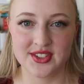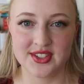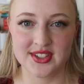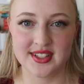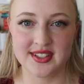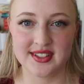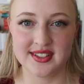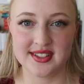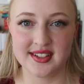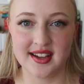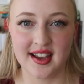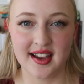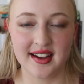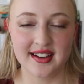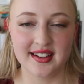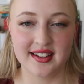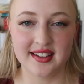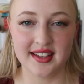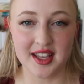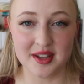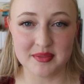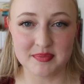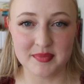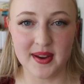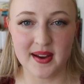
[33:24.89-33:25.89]
He's not going to
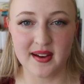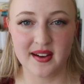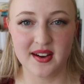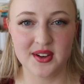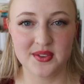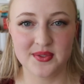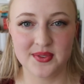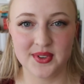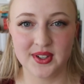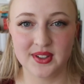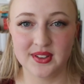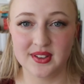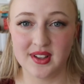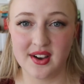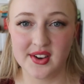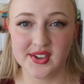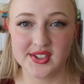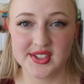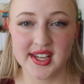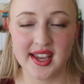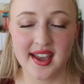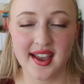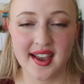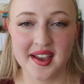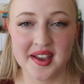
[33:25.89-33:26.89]
get married for a long
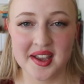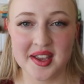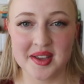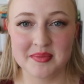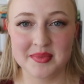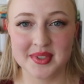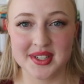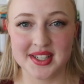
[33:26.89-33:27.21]
time